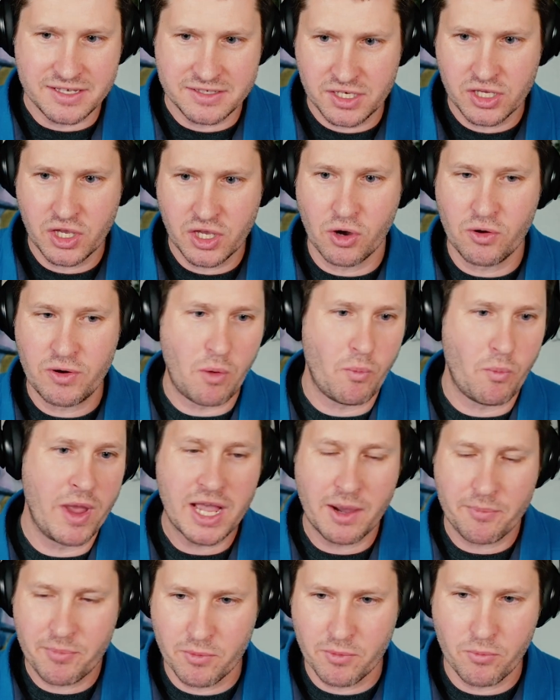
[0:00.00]
to wake
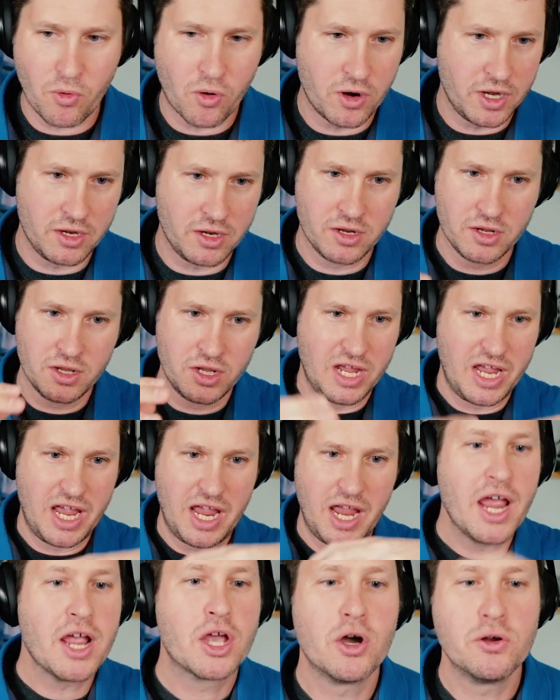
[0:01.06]
up in the morning
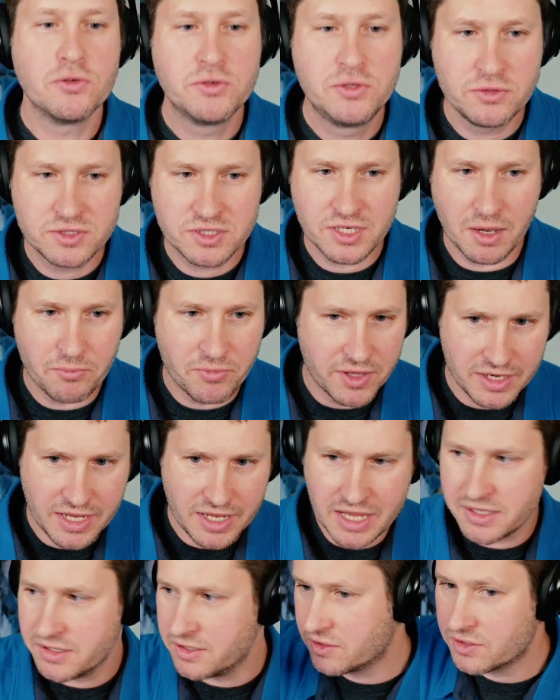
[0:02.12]
and go do something,
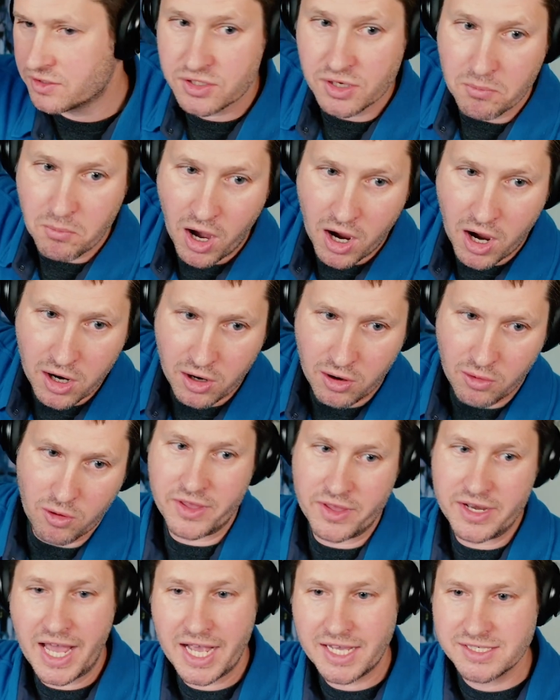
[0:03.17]
and tomorrow or the
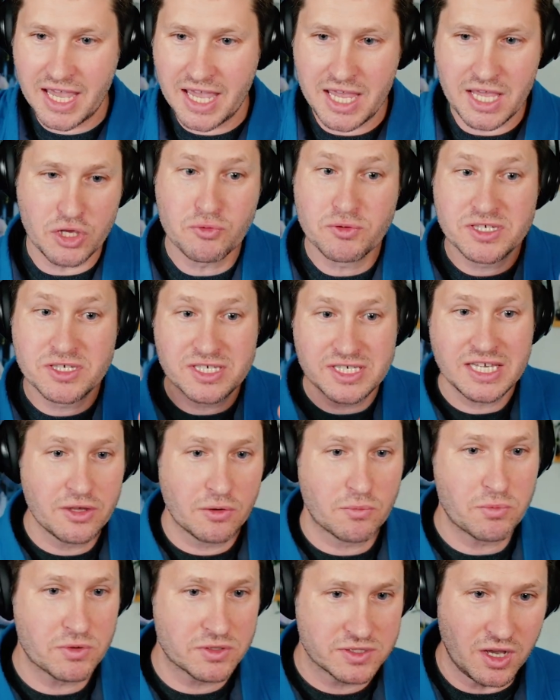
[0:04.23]
next day you see the
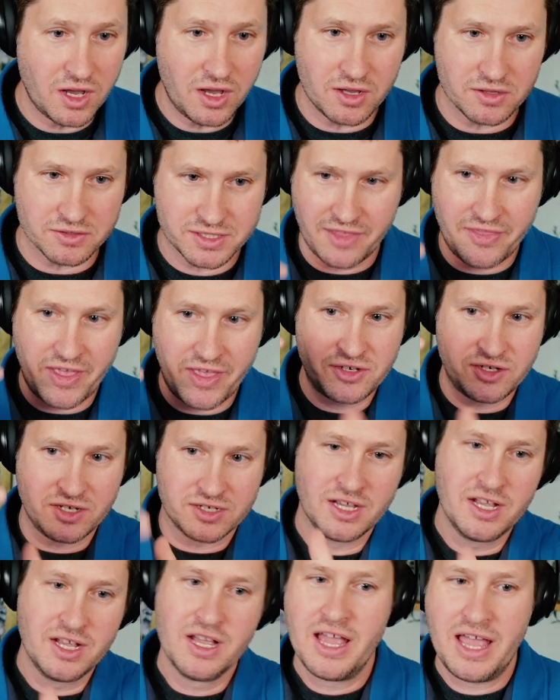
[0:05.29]
results, and that just
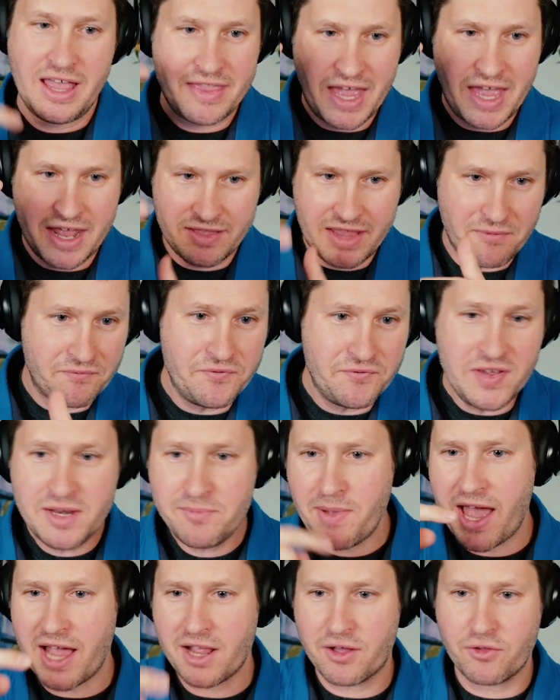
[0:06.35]
that
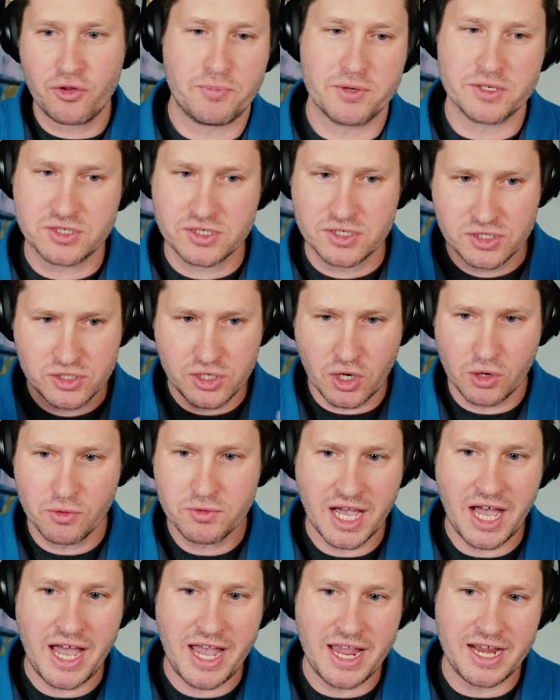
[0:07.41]
feedback loop is so
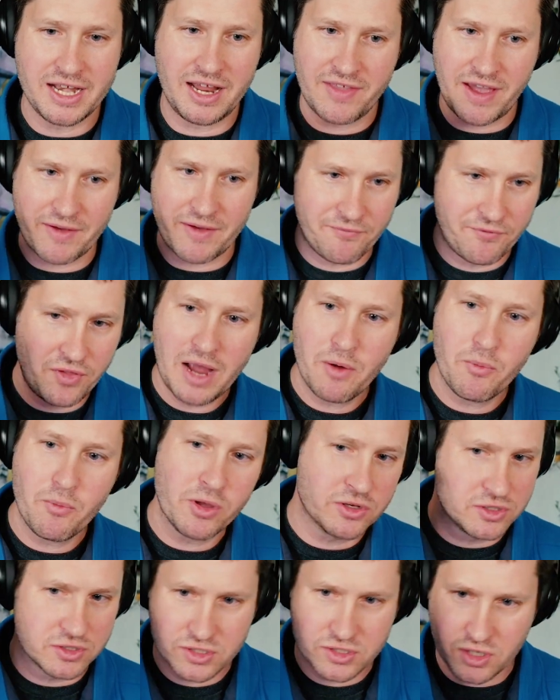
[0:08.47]
tight, and that flywheel
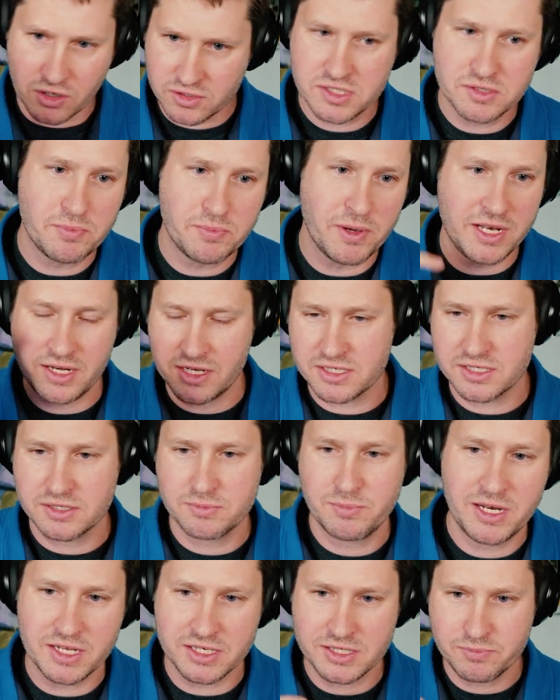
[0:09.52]
just starts spinning and
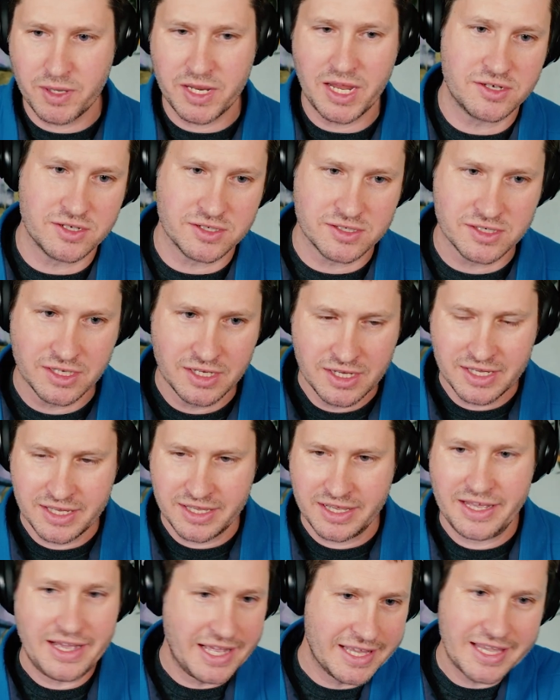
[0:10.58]
spinning and spinning. It just
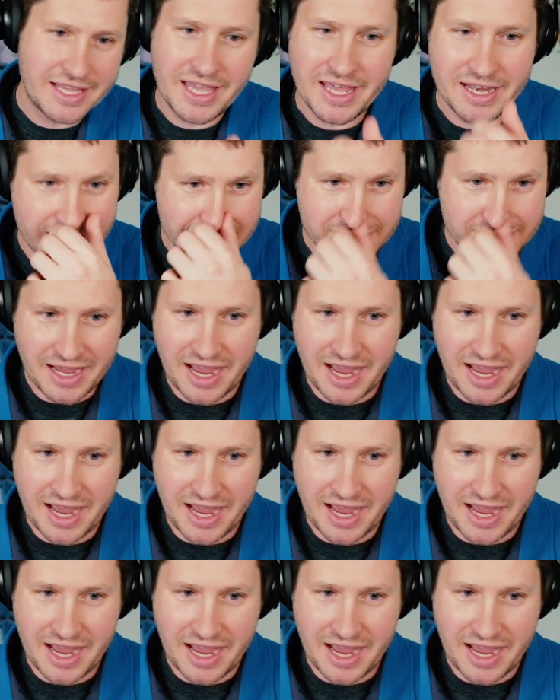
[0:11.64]
again, it